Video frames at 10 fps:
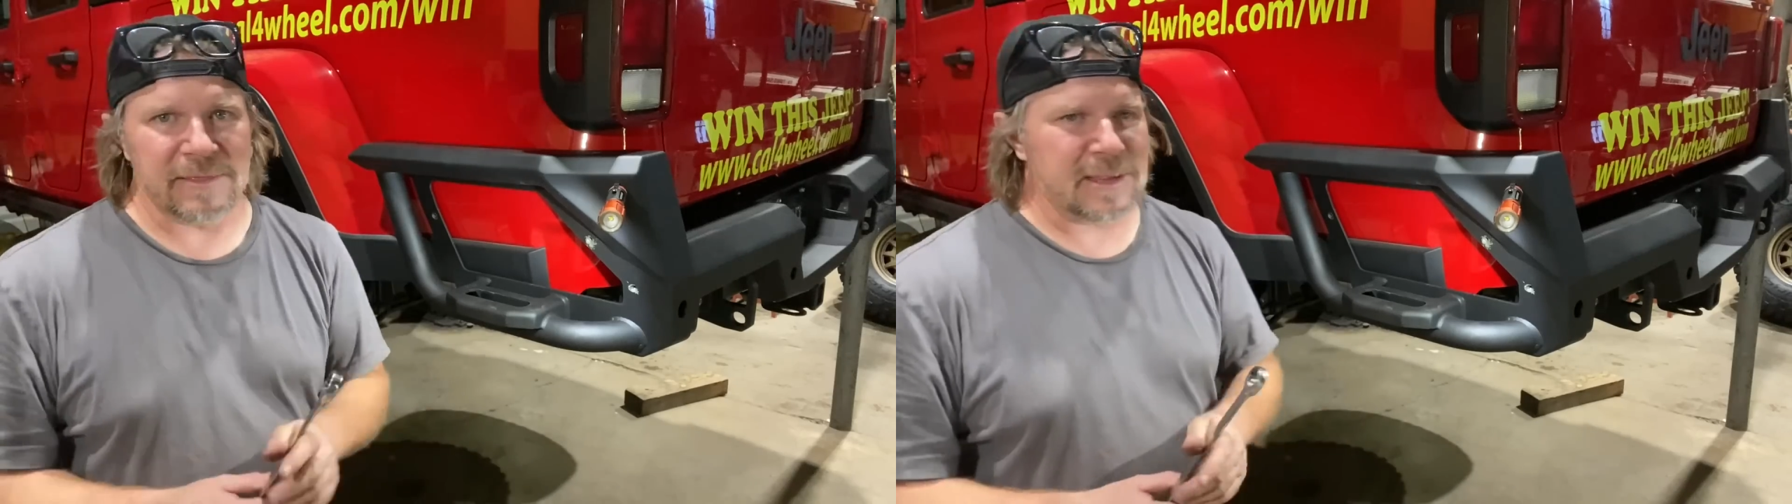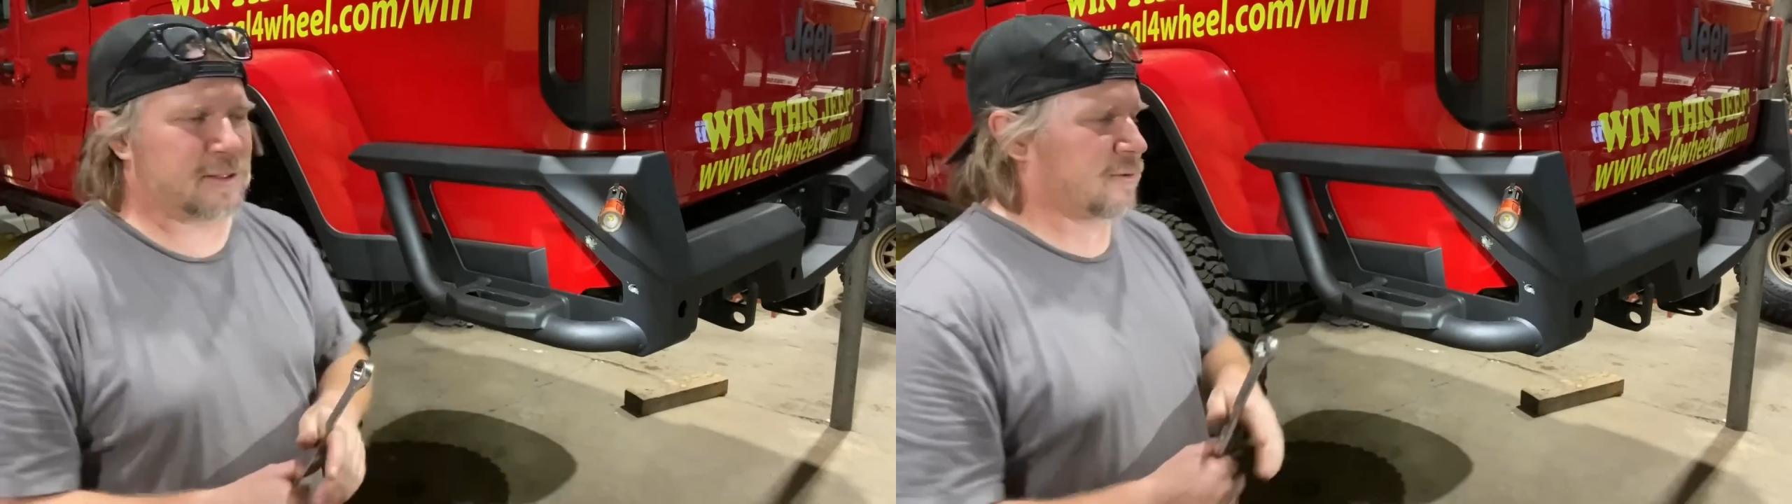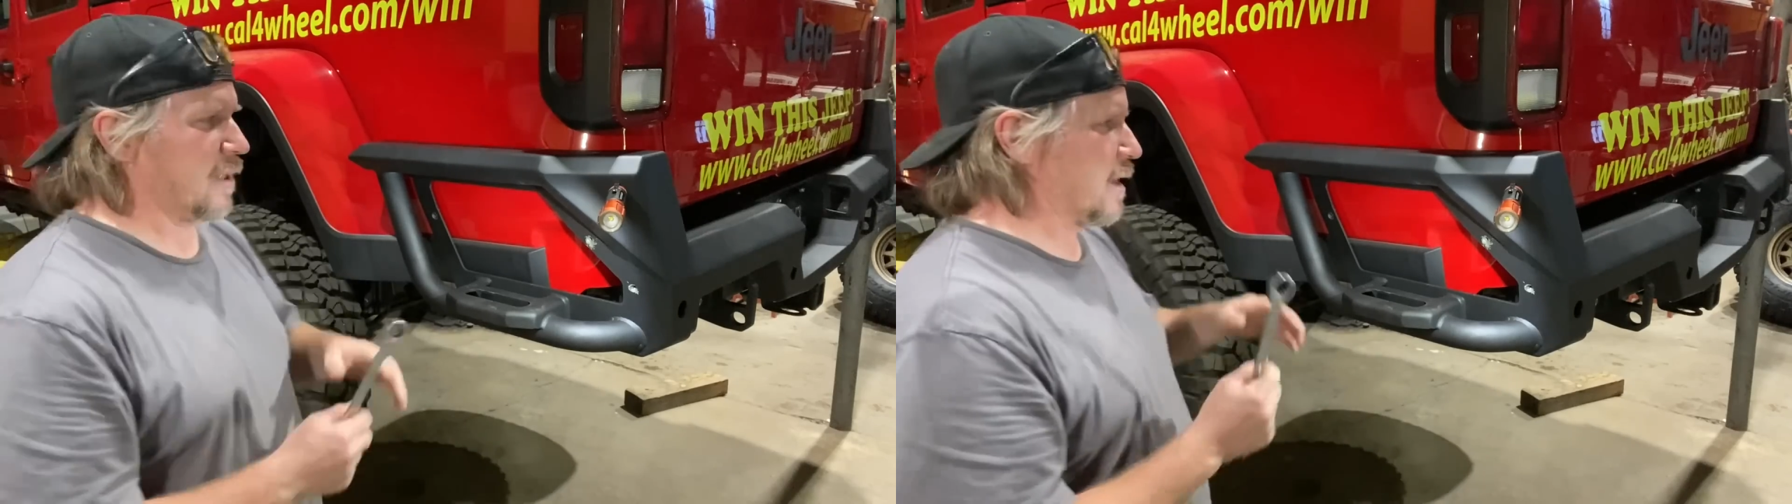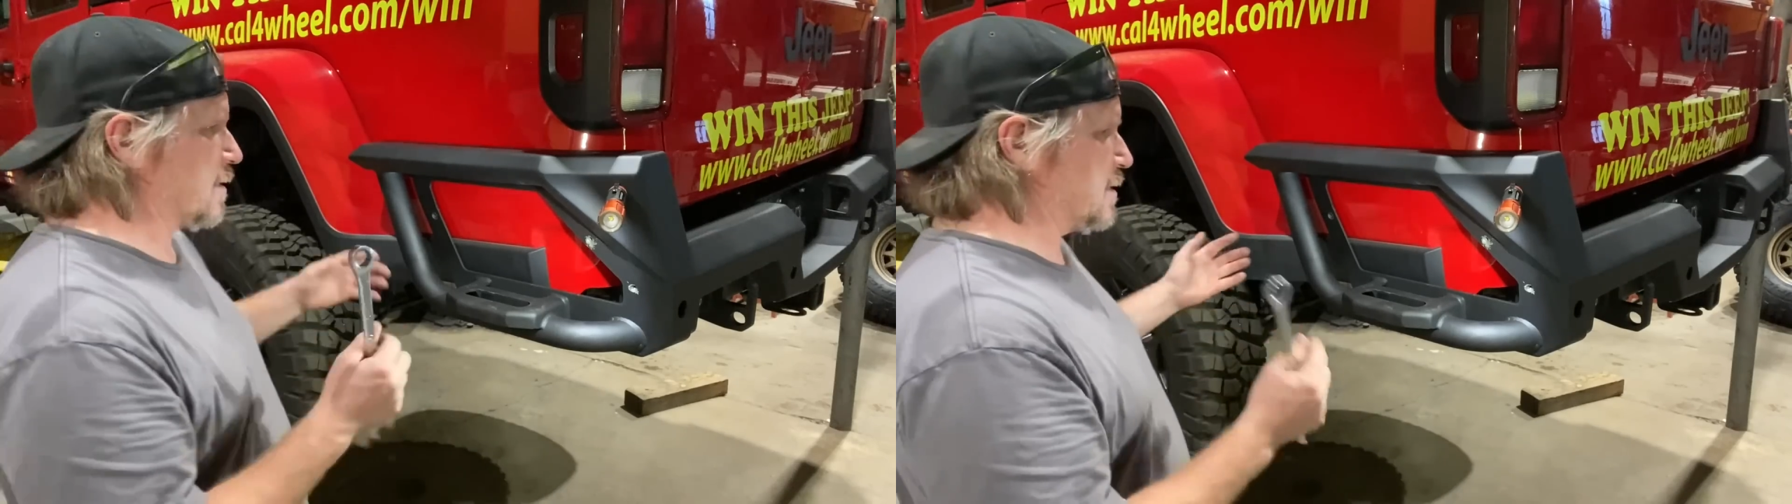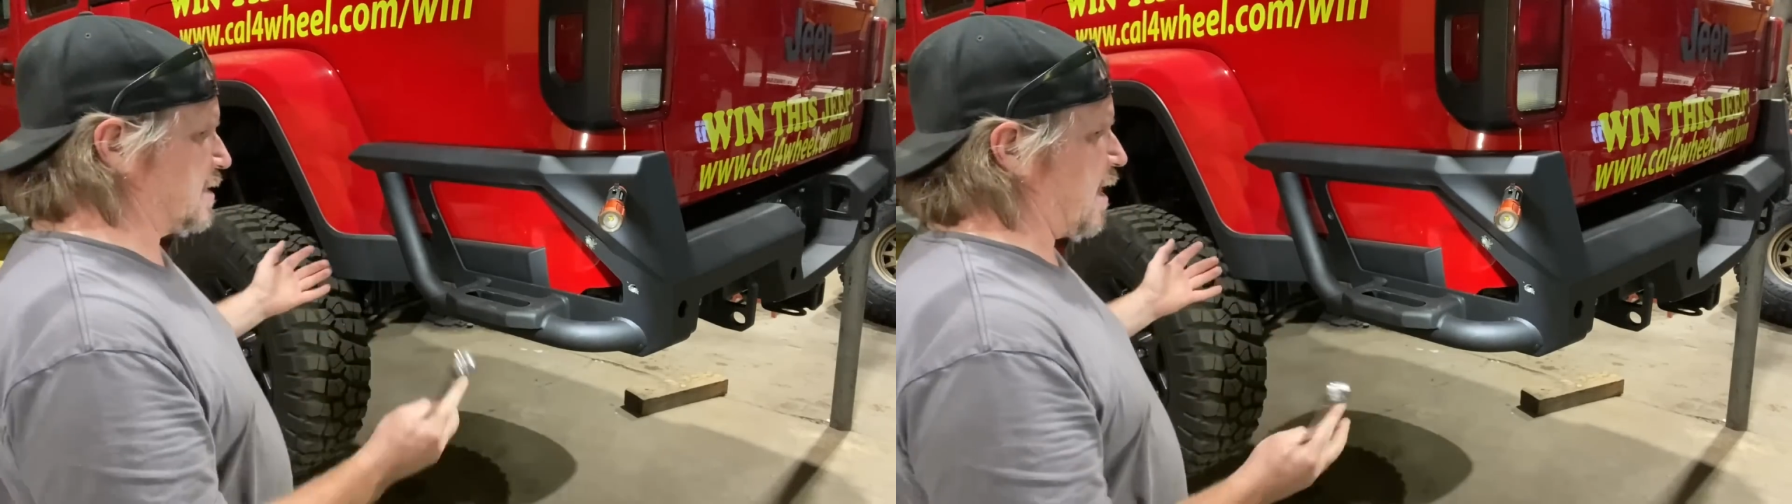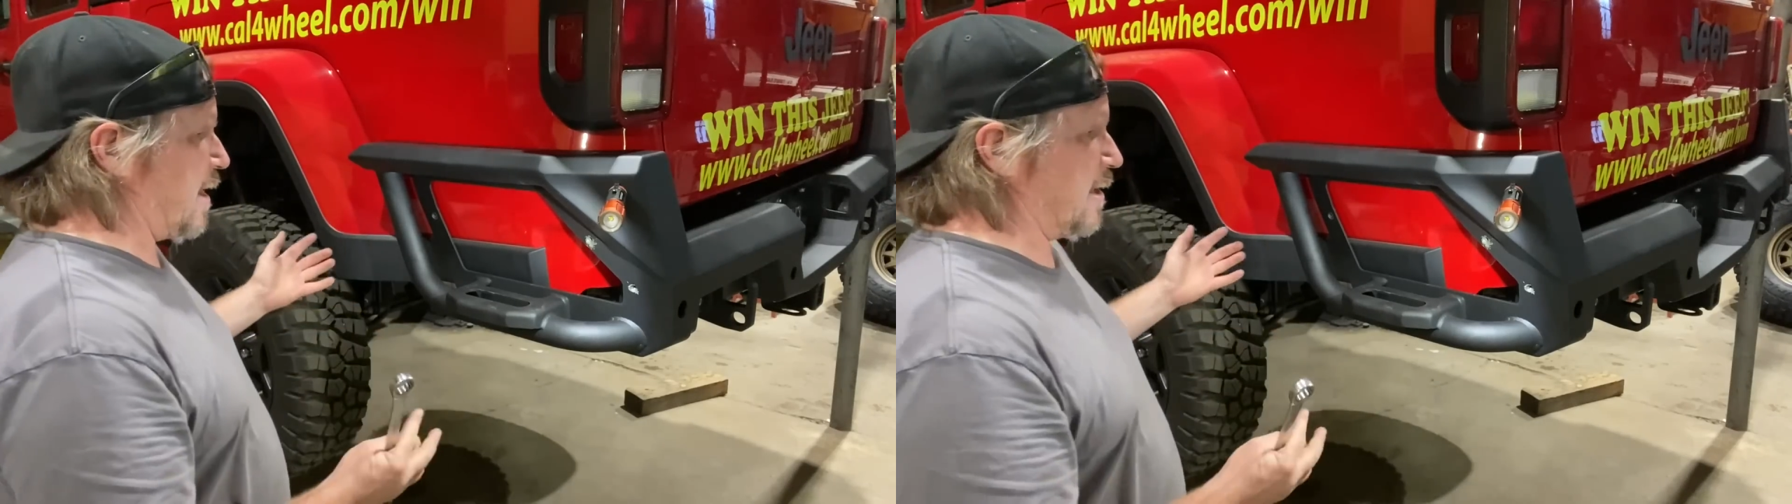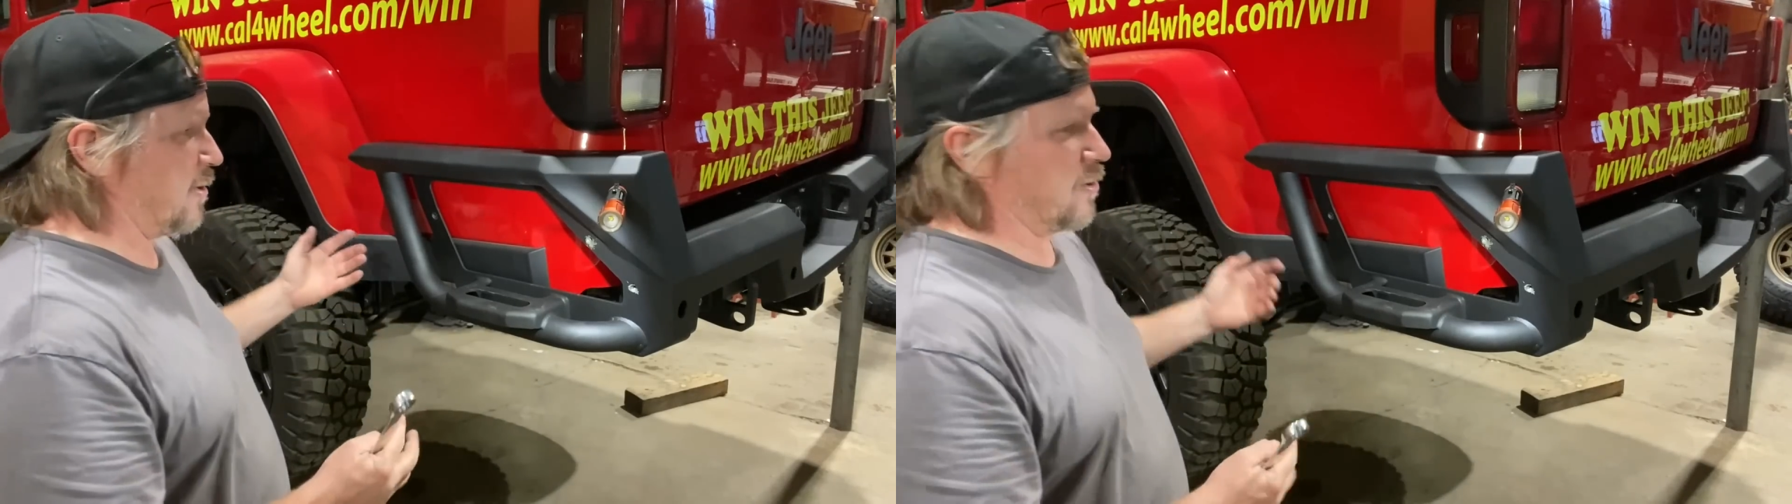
They either like the style